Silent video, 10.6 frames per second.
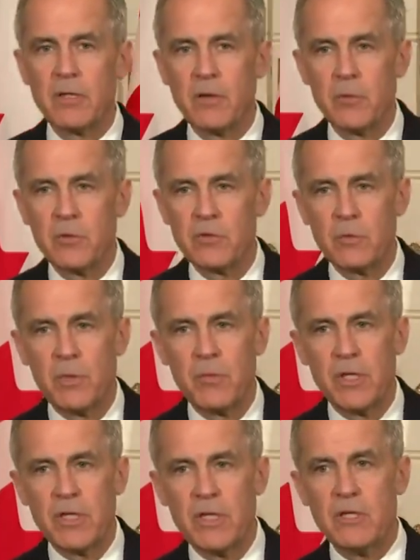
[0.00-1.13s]
government's commitment,
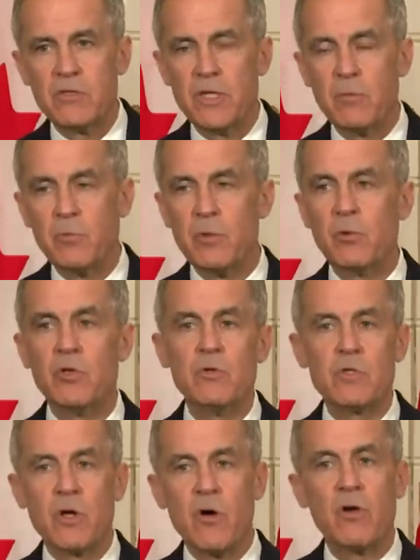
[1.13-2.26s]
is that we will
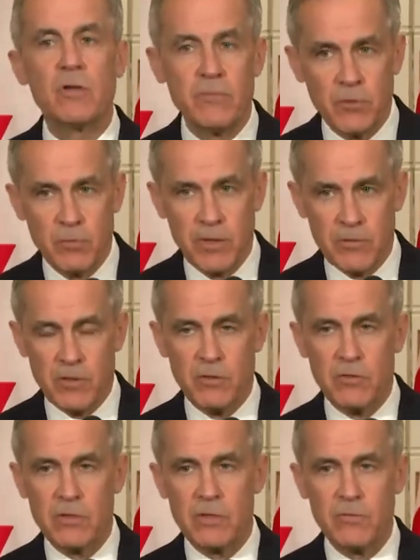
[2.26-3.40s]
use all of the
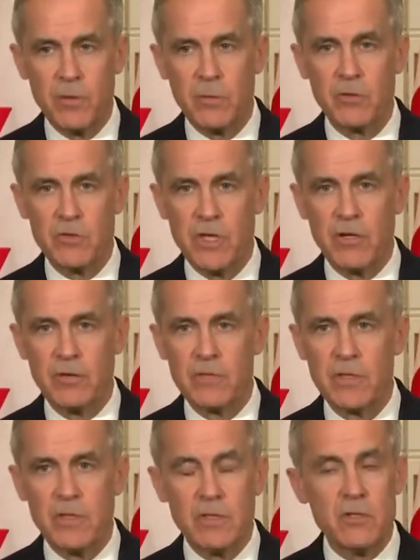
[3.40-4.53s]
revenues from those tariffs
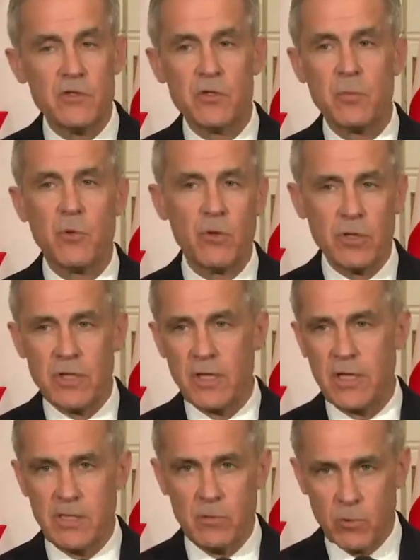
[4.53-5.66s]
to support
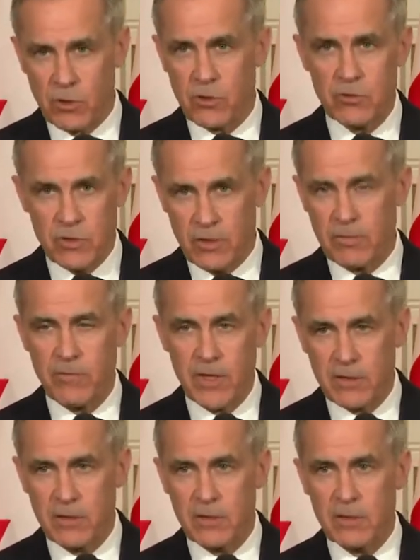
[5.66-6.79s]
Canadian workers that are
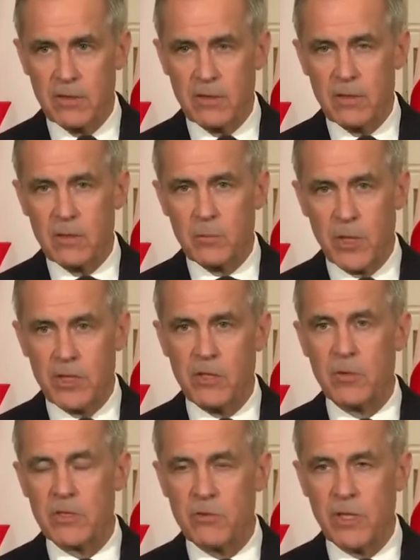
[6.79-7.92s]
affected by the
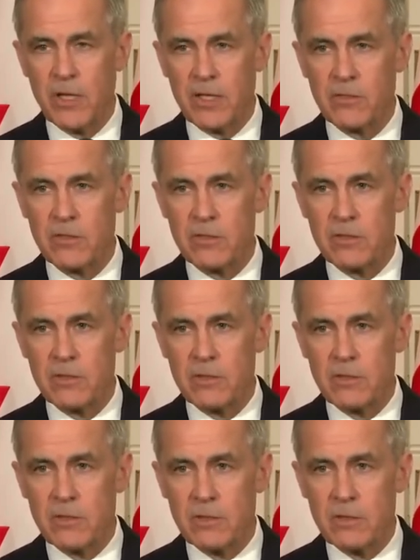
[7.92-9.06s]
U.S. trade actions.
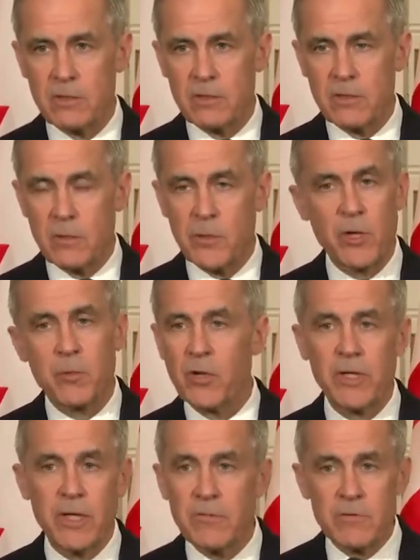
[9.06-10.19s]
Pierre
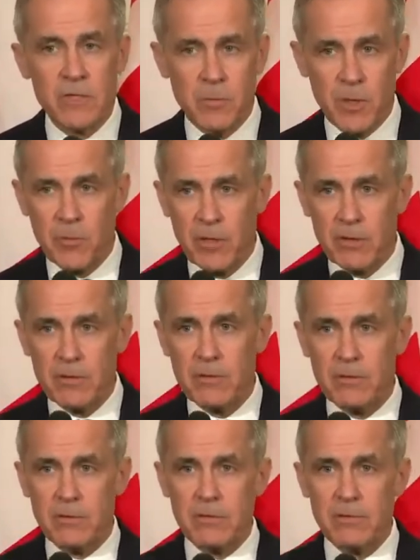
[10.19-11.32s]
Poilievre's commitment,
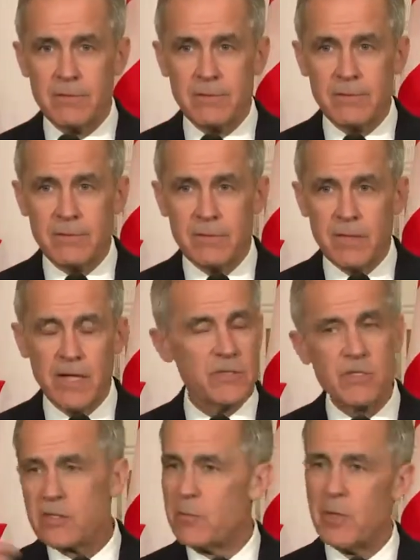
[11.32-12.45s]
as
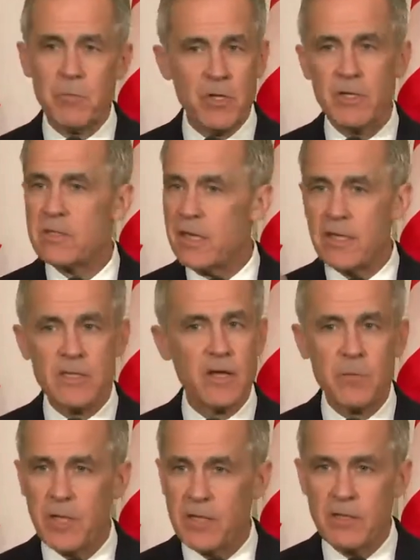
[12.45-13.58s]
his commitment is
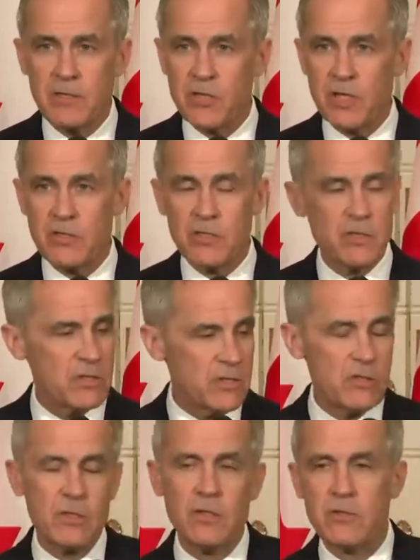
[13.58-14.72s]
anytime anything changes, is he's
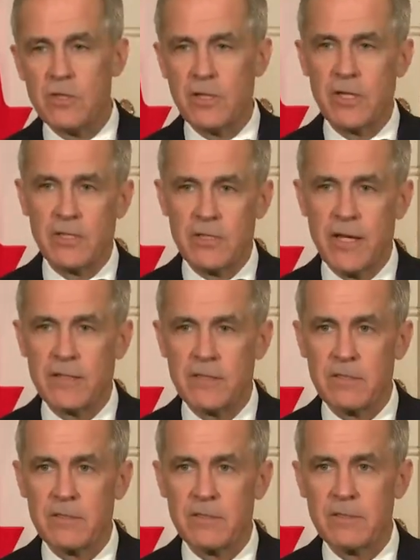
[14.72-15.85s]
going to use it to cut
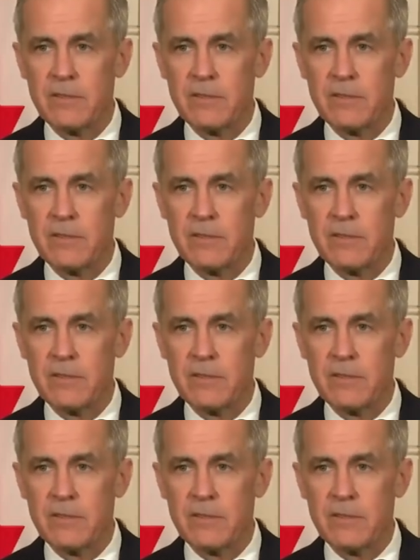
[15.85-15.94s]
taxes.